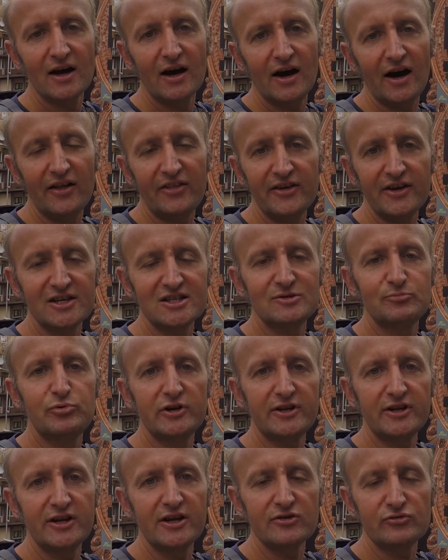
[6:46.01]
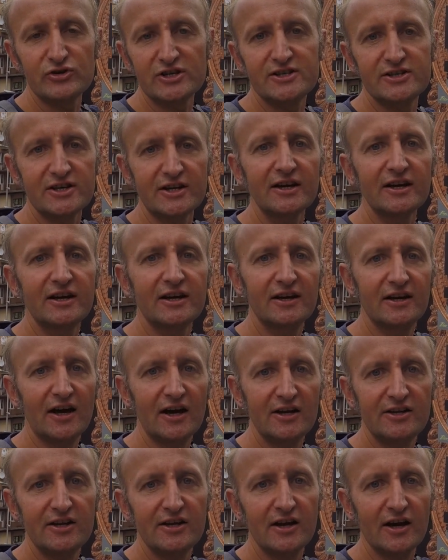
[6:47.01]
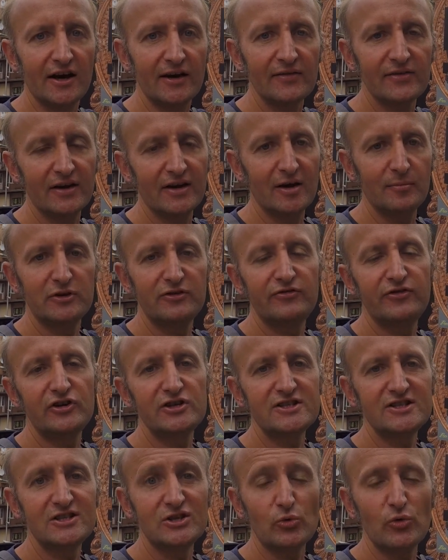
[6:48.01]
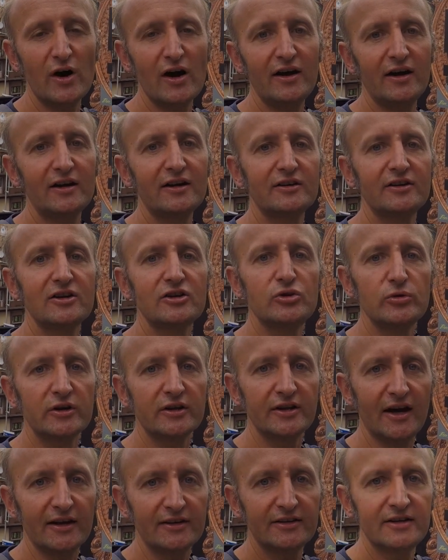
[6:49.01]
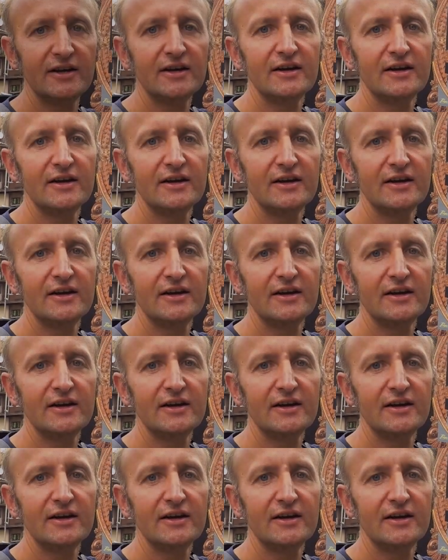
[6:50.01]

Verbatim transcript: I think it's pretty interesting uh, idea. Uh, but first, why are they doing that?